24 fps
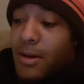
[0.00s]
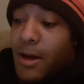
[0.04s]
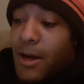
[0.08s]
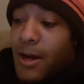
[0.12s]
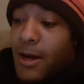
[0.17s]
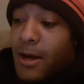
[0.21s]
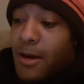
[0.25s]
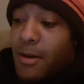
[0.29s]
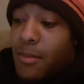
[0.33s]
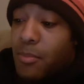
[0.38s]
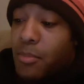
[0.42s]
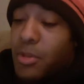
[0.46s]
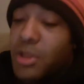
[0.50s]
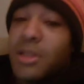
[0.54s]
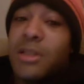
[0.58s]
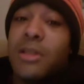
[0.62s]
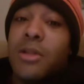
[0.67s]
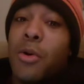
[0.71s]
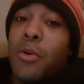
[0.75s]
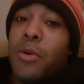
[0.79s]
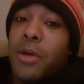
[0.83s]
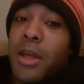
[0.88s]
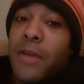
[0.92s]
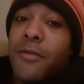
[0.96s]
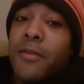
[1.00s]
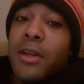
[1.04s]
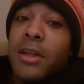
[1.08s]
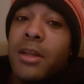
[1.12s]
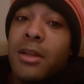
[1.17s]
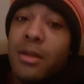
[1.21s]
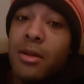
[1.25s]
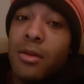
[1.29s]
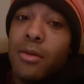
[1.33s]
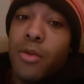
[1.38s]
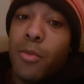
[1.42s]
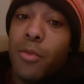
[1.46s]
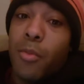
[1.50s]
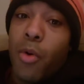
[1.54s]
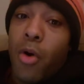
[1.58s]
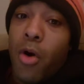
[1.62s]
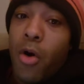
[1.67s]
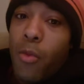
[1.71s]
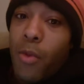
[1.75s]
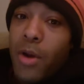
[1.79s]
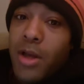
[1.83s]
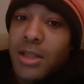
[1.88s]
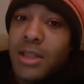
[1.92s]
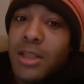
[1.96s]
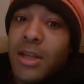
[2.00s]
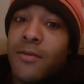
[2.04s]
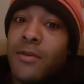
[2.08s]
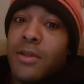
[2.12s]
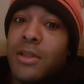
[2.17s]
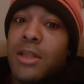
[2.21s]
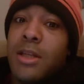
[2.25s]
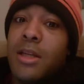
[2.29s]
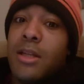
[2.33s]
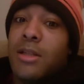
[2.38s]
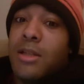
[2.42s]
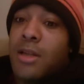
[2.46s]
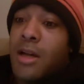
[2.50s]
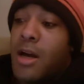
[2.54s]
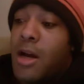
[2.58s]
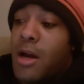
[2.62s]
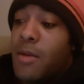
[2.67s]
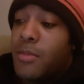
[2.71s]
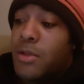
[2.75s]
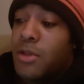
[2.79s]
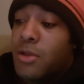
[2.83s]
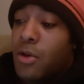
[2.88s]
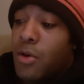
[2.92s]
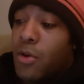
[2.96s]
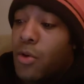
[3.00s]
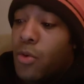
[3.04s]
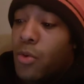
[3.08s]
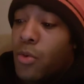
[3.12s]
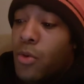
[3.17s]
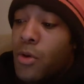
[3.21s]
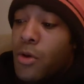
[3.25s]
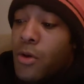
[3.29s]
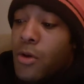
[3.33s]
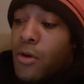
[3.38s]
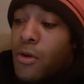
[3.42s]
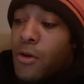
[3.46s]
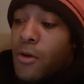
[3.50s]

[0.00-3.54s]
but still giving the ball away 17 times. So